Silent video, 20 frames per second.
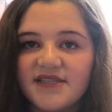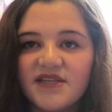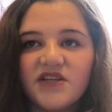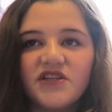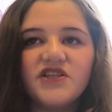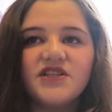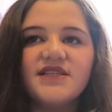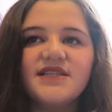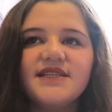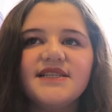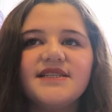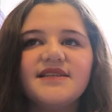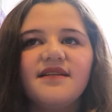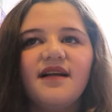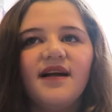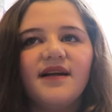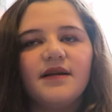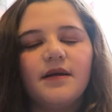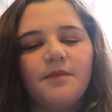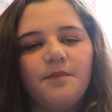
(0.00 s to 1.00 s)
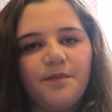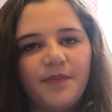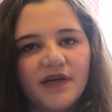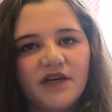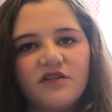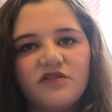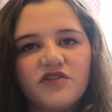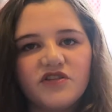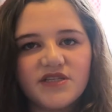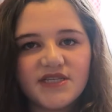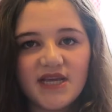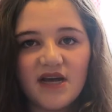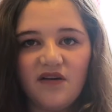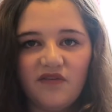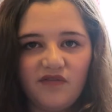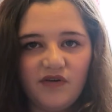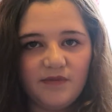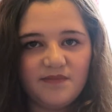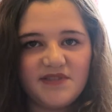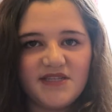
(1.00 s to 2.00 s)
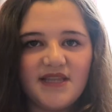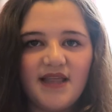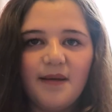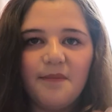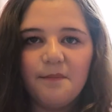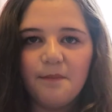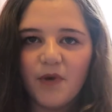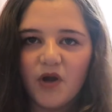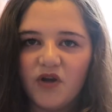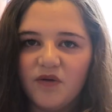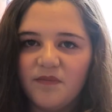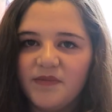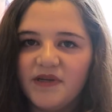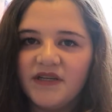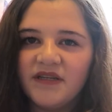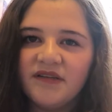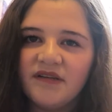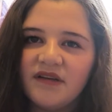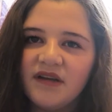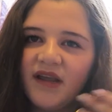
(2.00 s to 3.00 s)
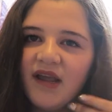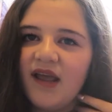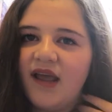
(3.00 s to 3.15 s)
So you just need to like build yourself up to that moment.